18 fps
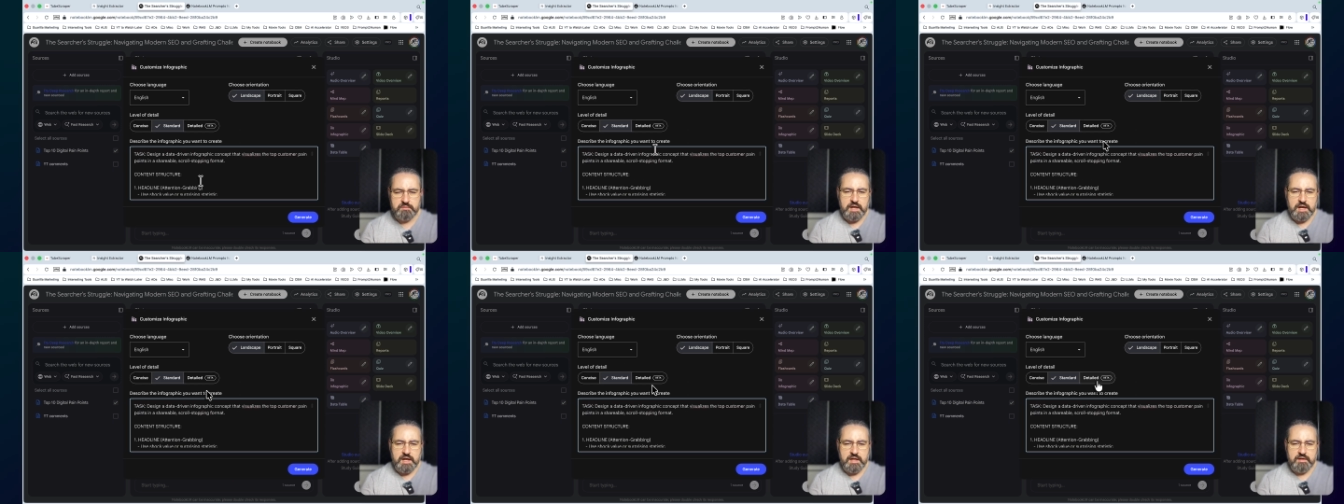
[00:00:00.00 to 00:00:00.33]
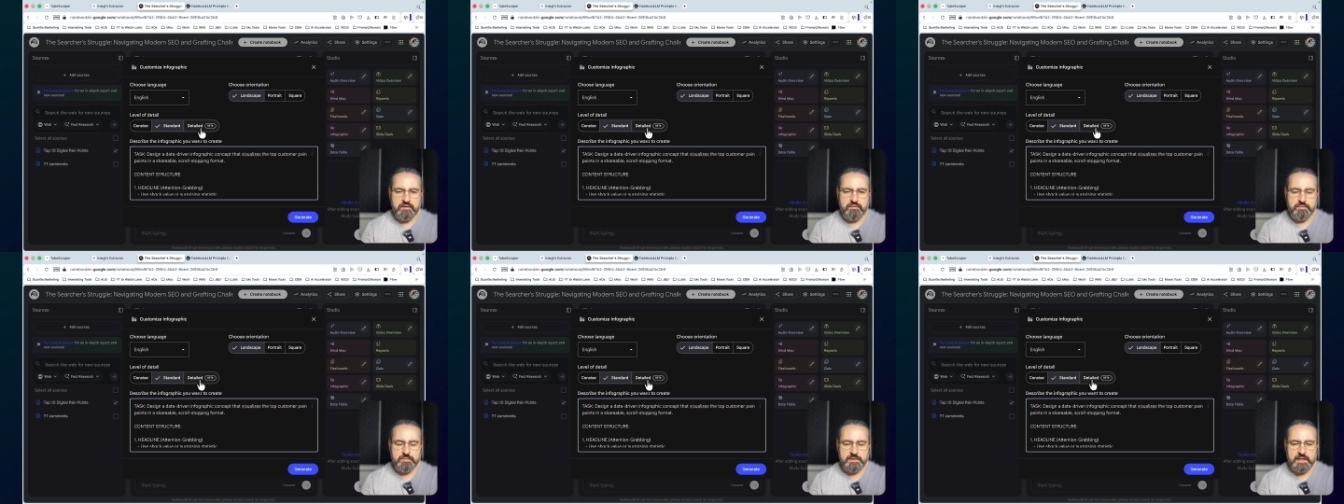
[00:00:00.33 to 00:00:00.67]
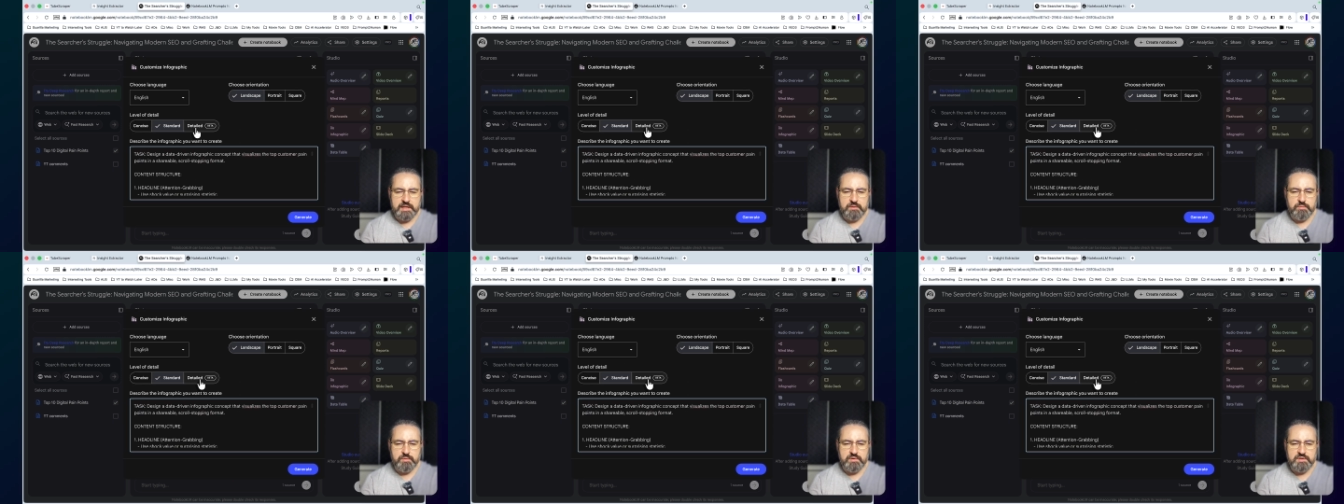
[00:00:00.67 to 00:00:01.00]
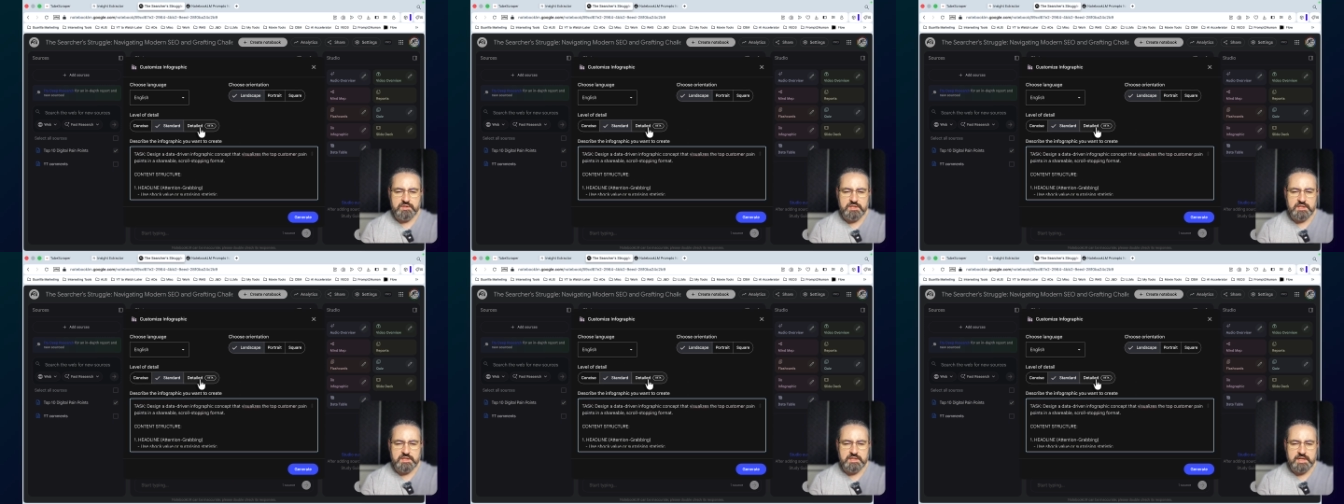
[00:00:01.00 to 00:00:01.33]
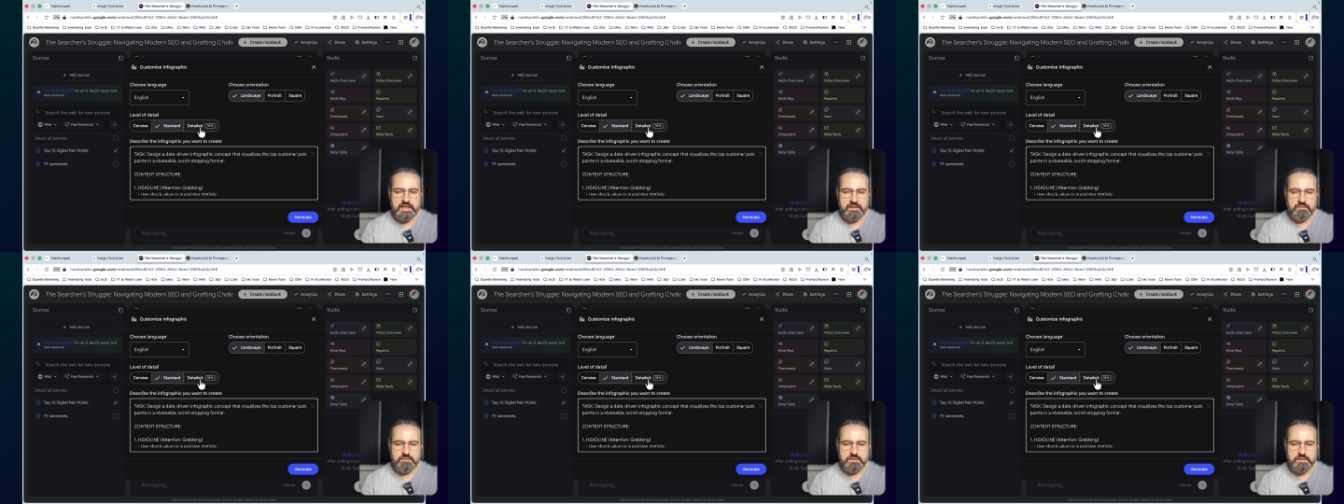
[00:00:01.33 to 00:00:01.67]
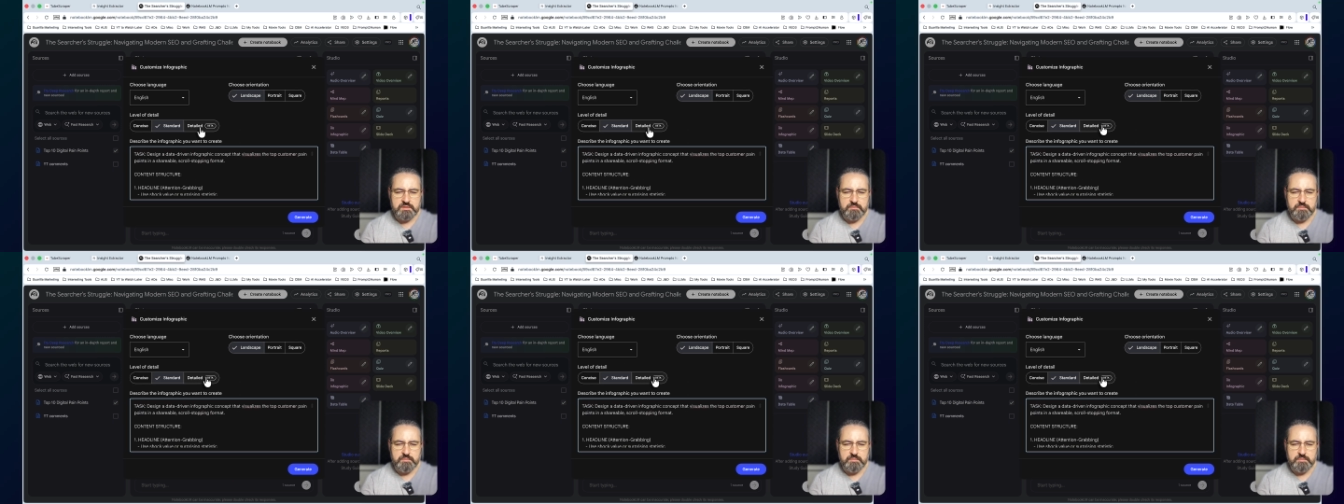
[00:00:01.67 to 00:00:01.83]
I've played with details,